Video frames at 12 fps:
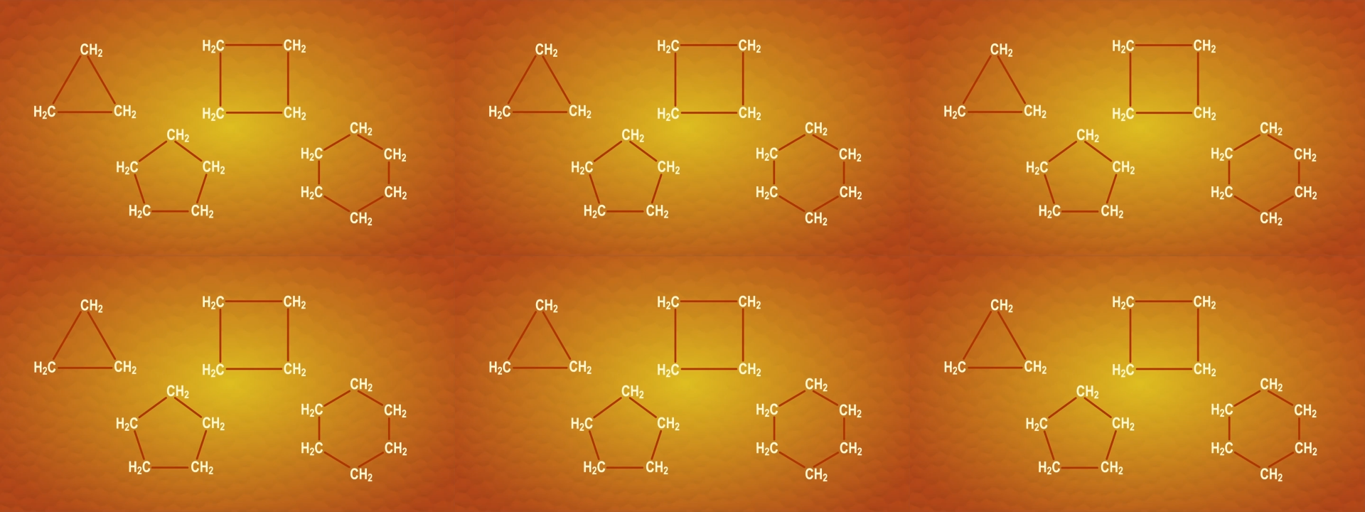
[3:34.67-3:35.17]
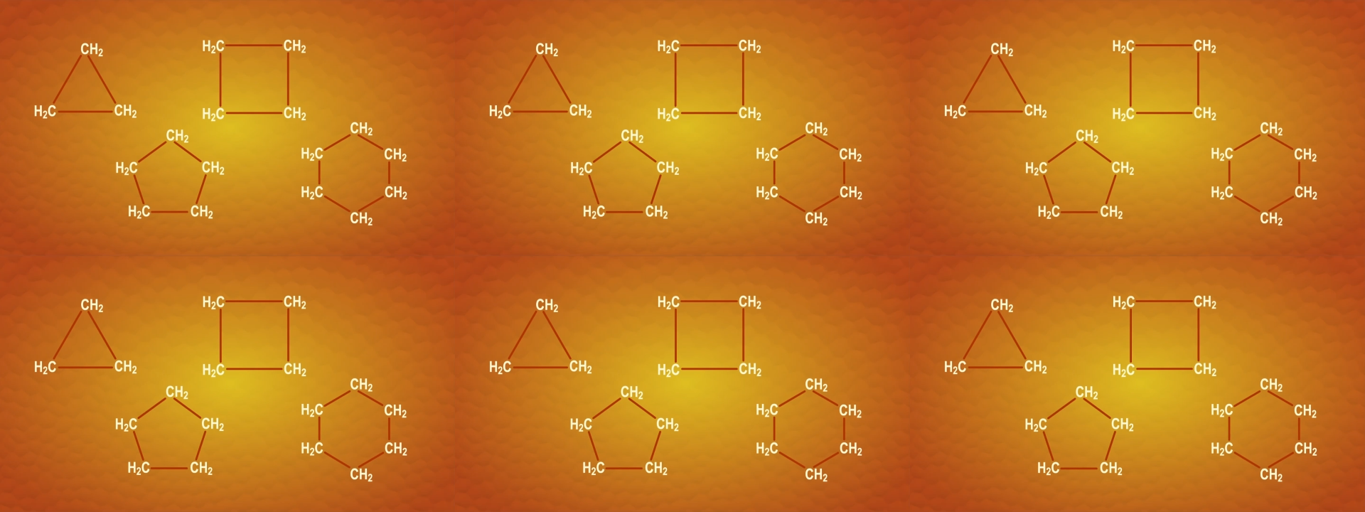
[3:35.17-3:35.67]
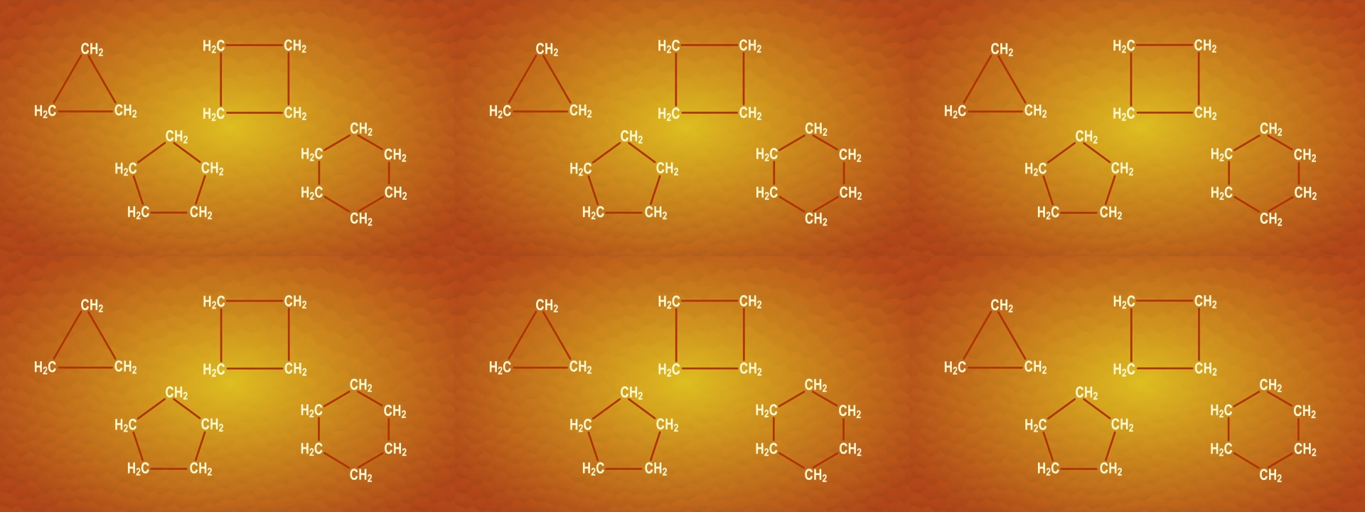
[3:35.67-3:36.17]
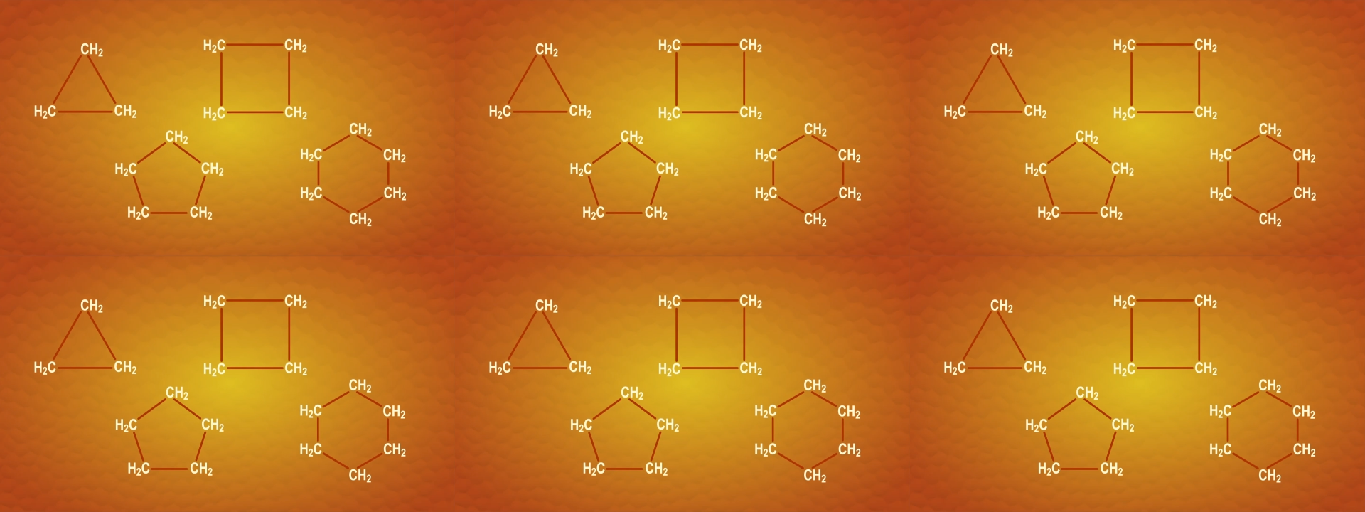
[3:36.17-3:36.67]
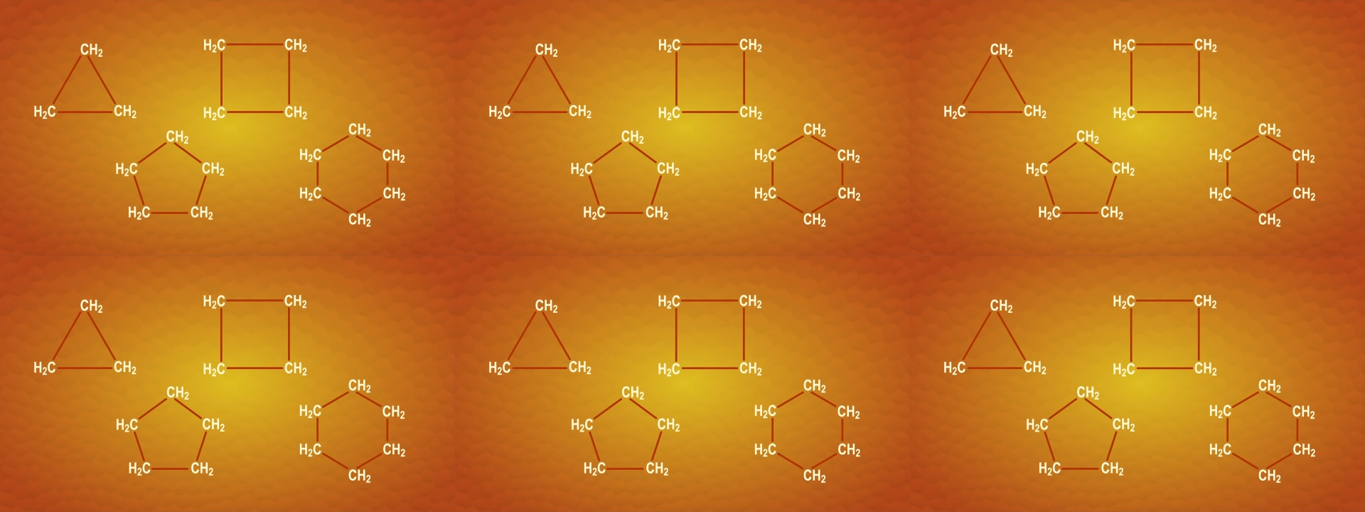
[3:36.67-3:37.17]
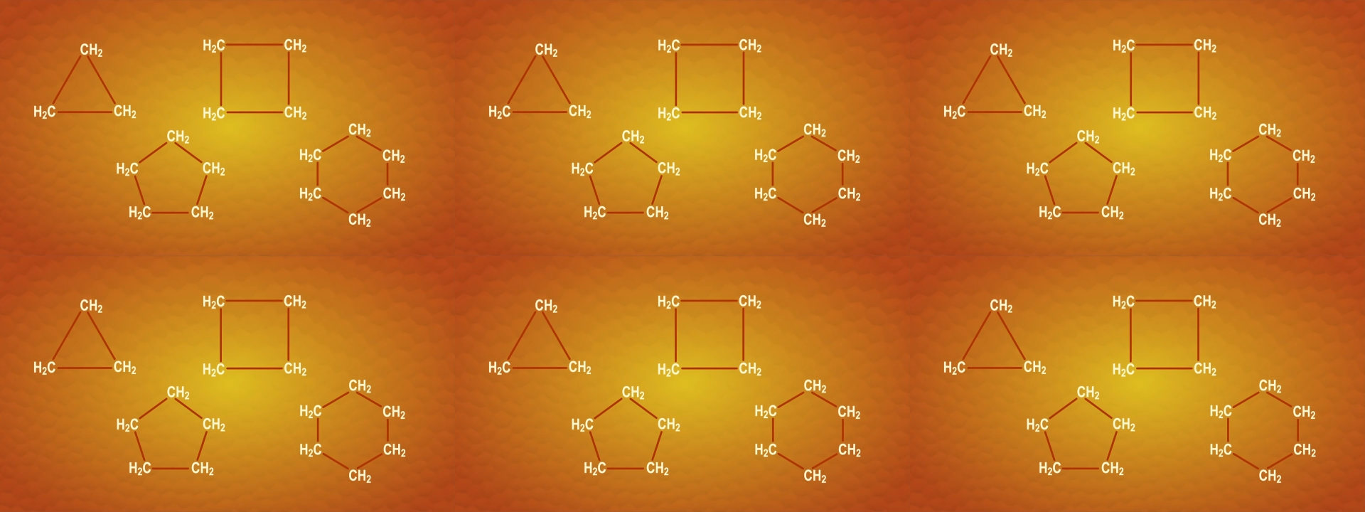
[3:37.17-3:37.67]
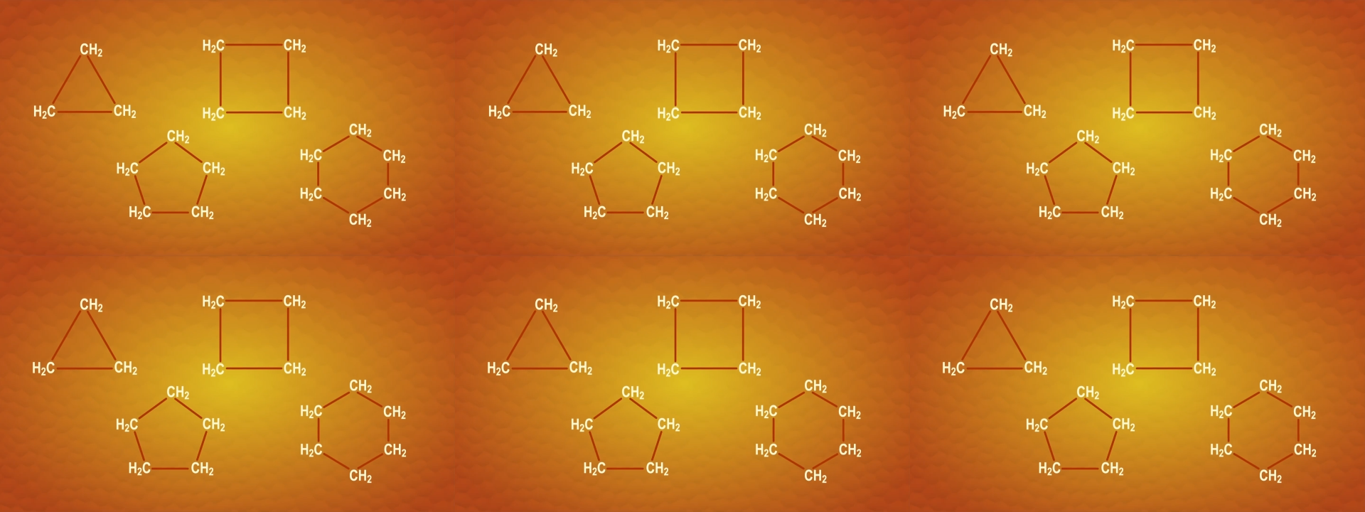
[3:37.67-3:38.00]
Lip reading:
[unreadable: no face in view]